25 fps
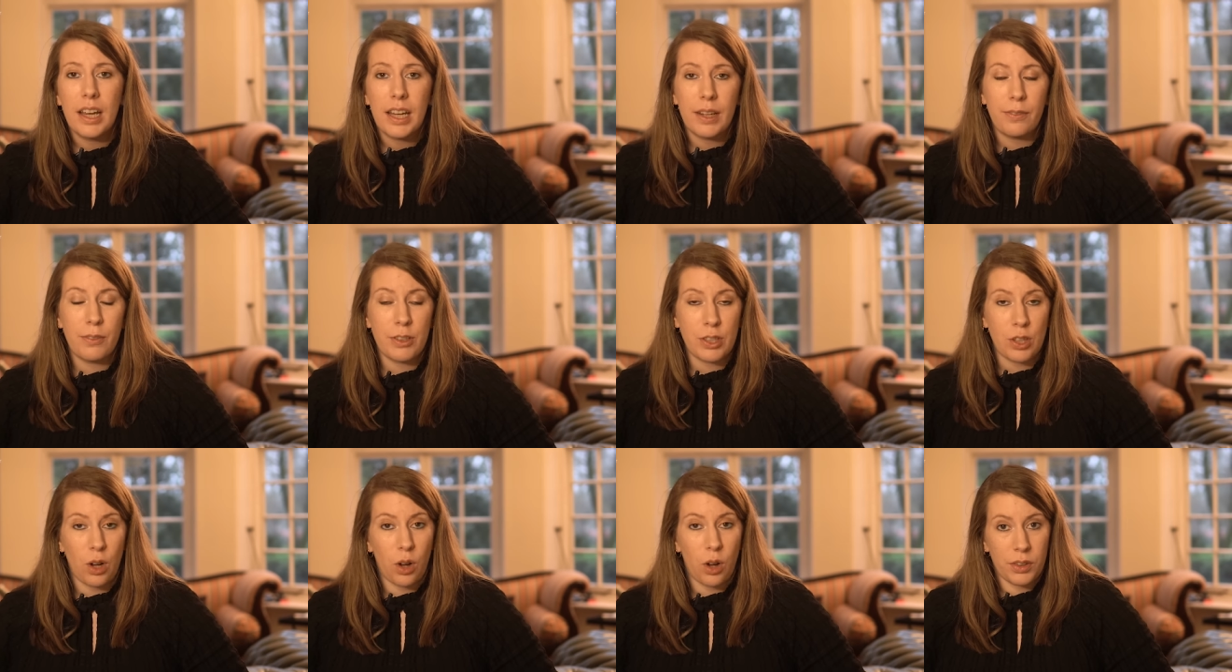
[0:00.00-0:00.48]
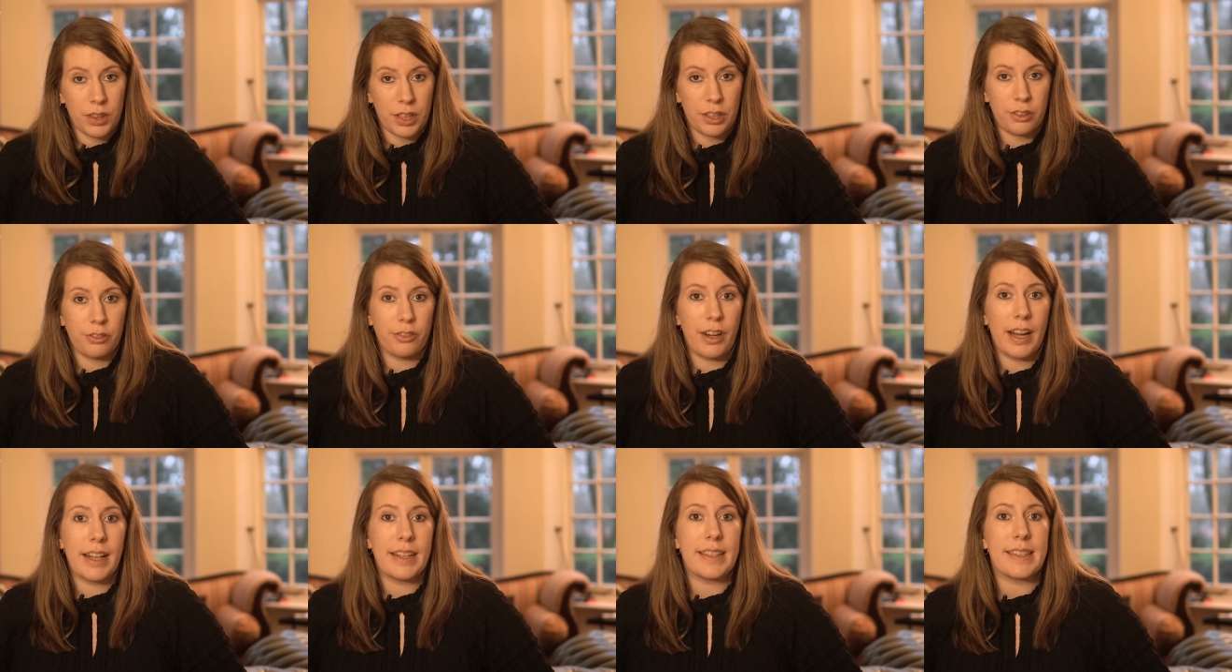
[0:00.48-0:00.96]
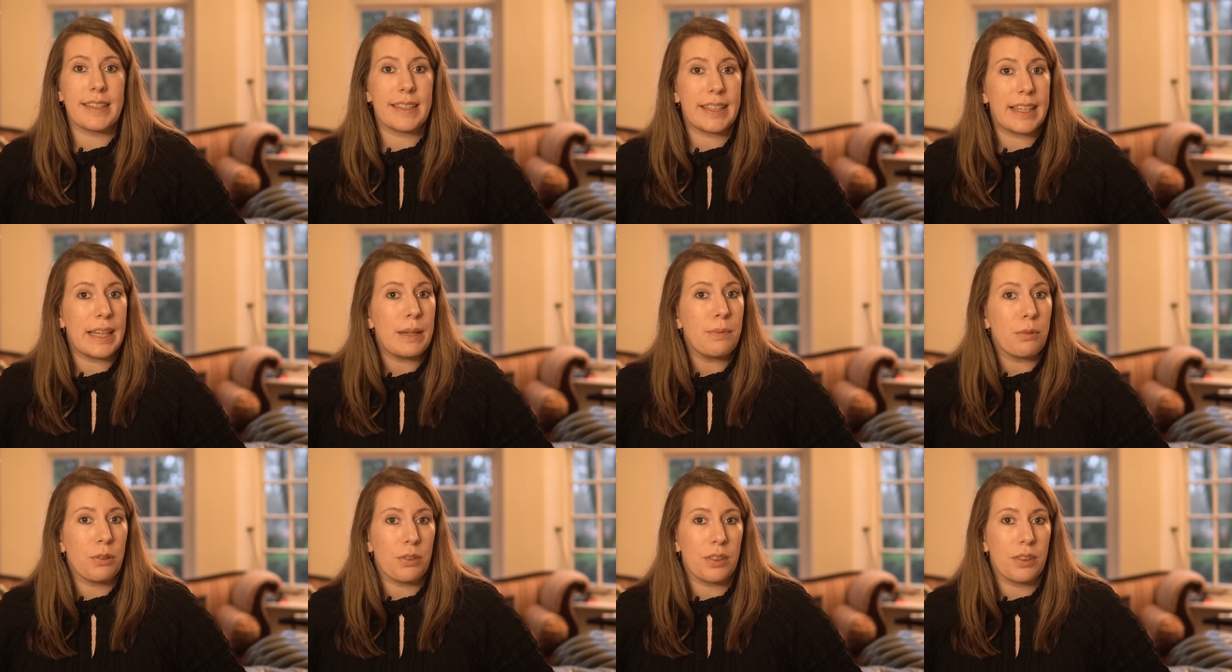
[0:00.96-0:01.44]
which on the grand
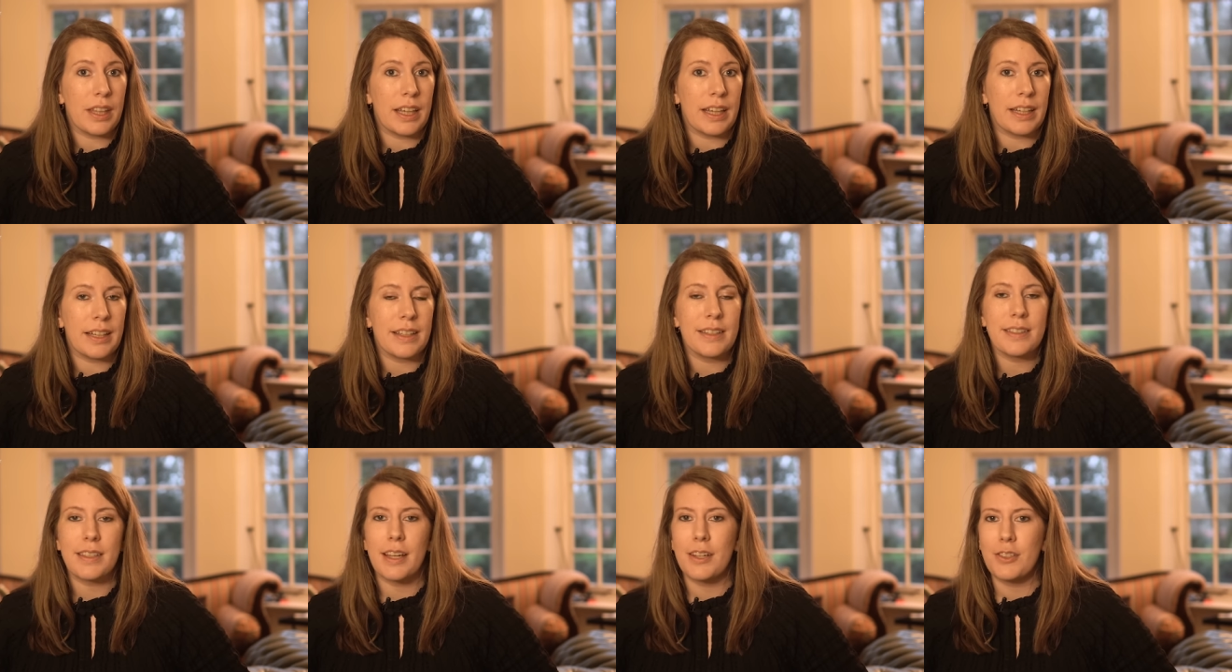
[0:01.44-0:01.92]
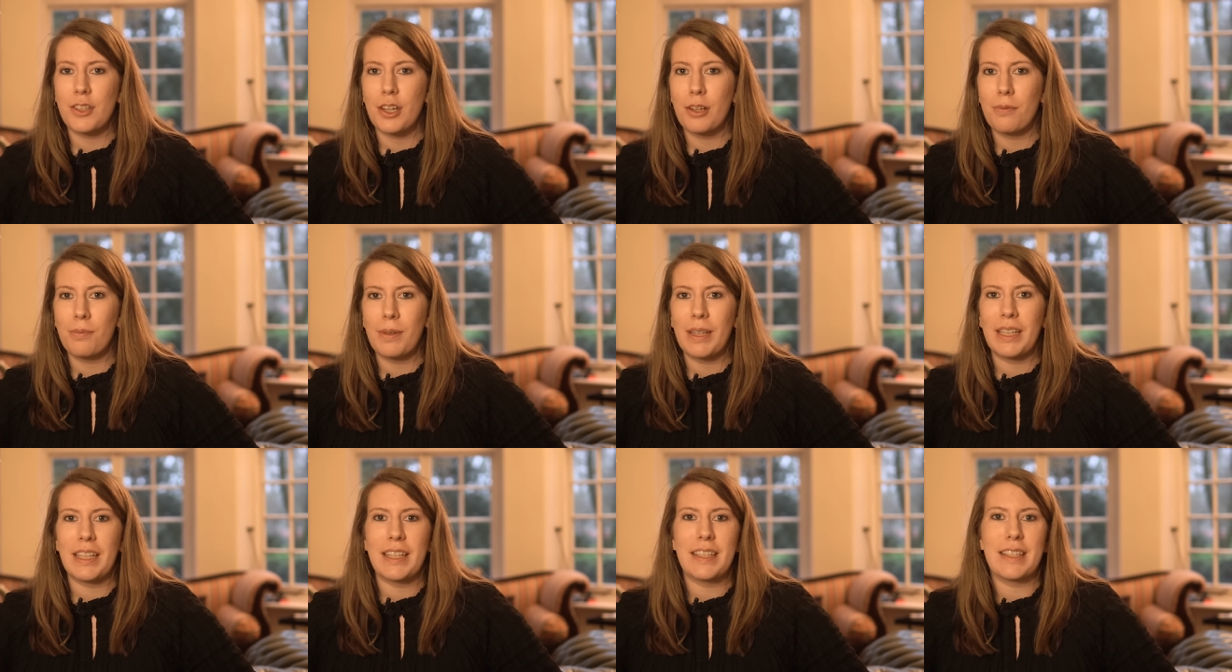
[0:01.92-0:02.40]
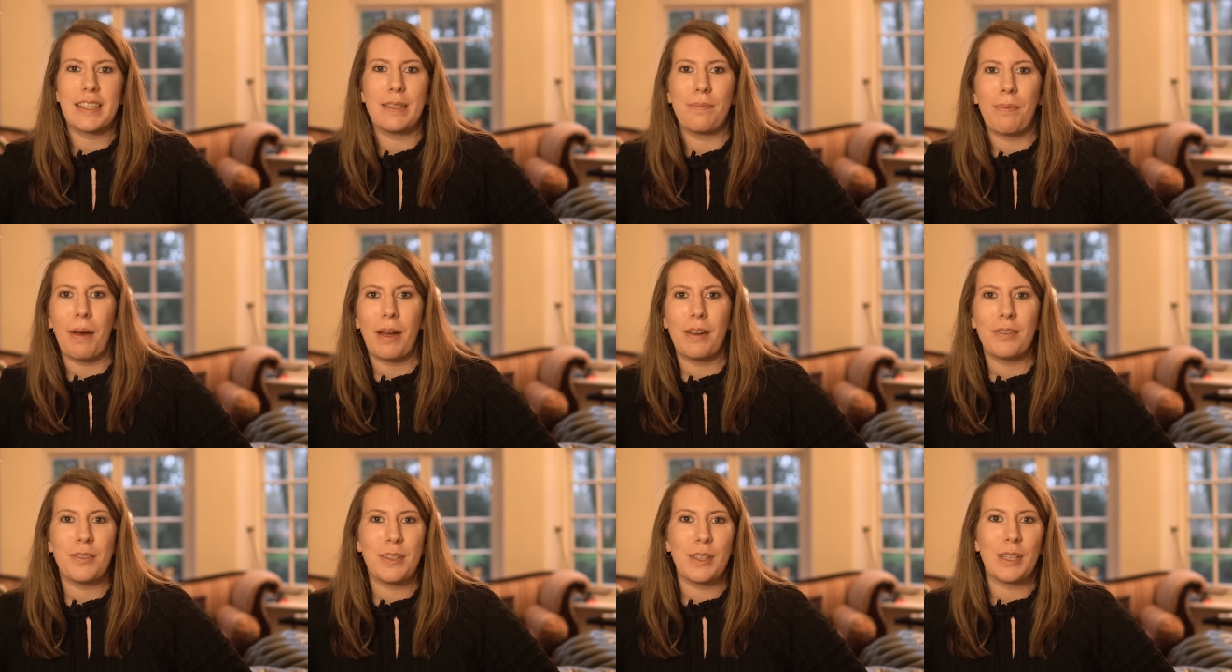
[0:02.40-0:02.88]
scheme of things, I don't mean this is
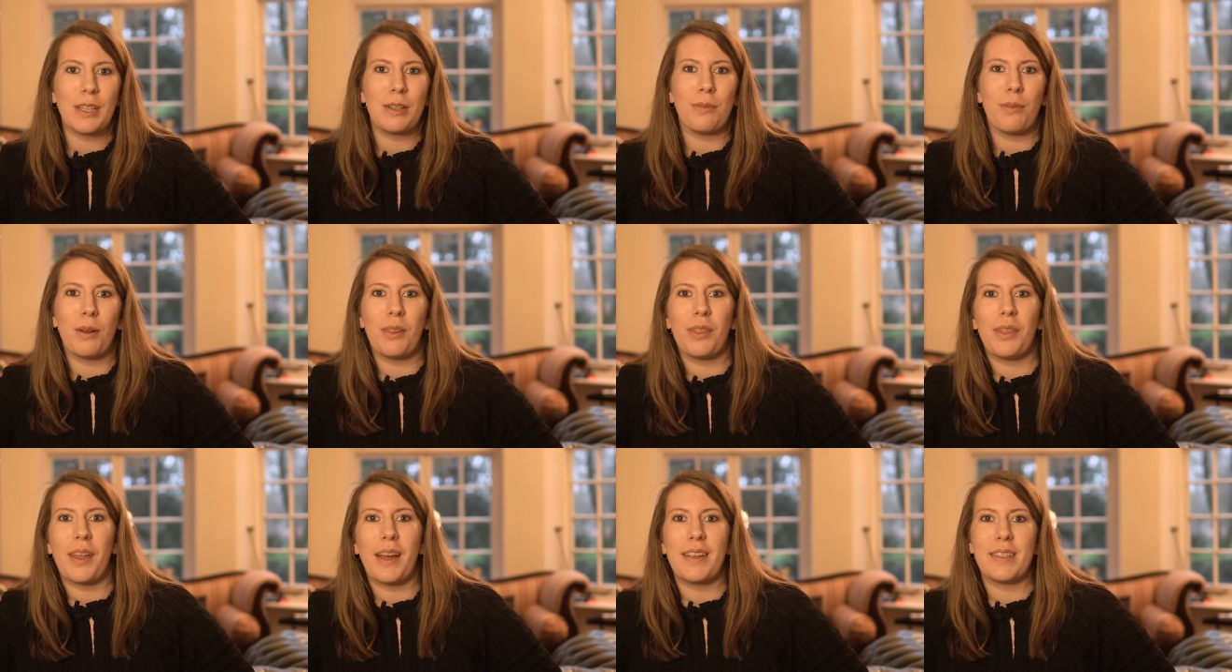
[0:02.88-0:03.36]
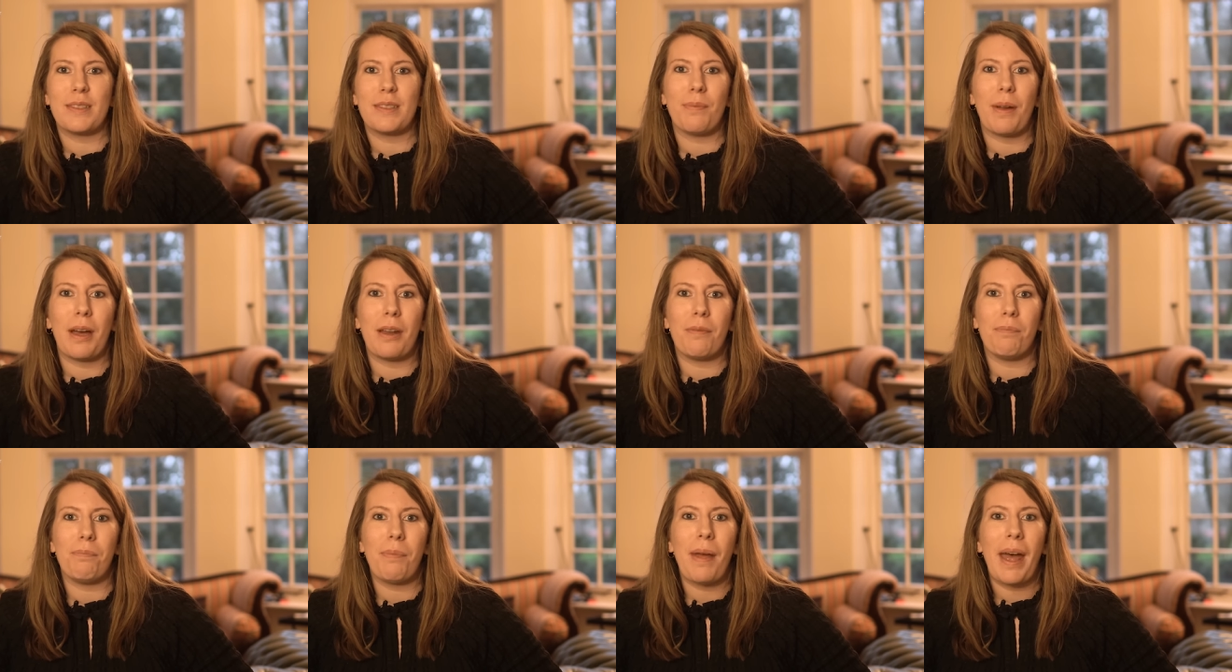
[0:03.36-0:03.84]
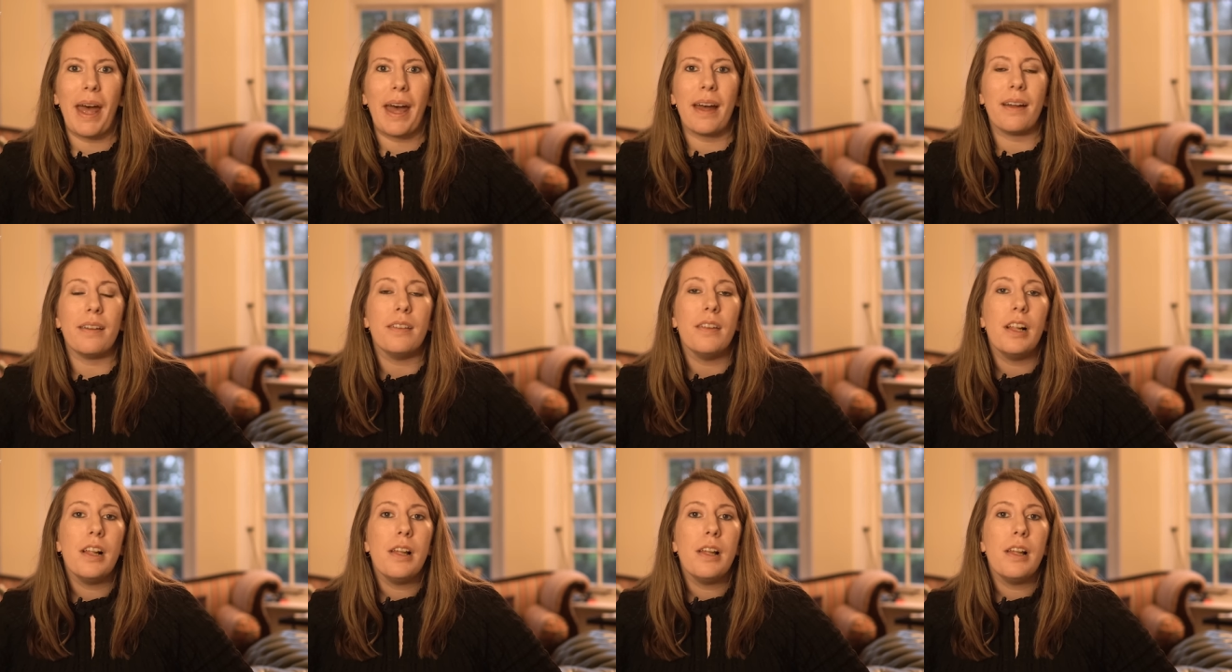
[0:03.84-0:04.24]
about doing a £1,000 bet,